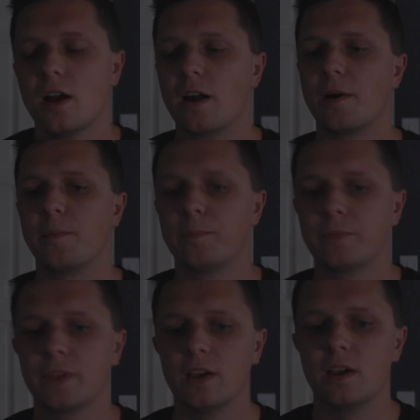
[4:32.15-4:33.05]

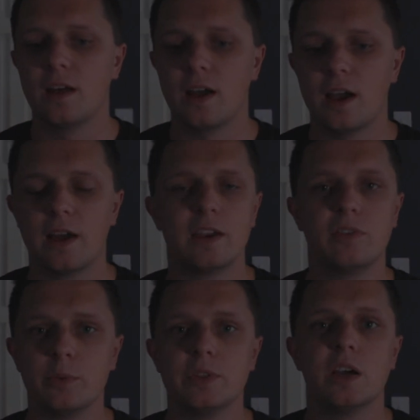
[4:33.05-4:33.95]
and if
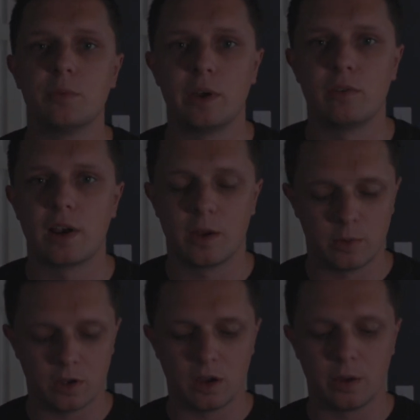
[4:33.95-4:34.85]
it was the other way
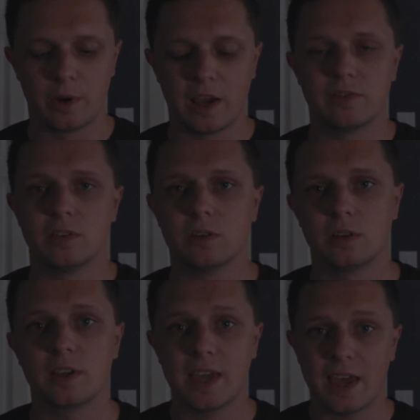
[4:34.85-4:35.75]
around, I would have
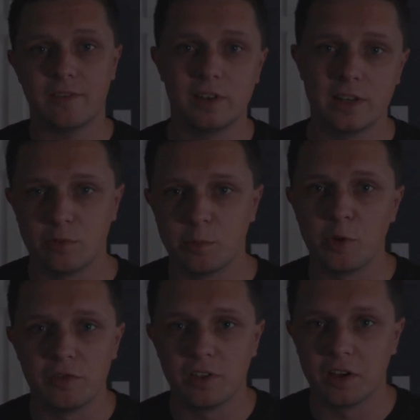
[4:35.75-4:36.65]
to carefully
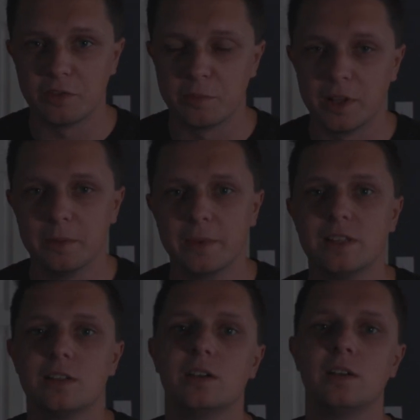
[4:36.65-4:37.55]
remove the
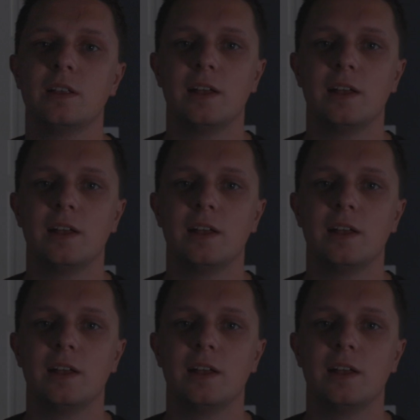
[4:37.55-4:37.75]
100mm,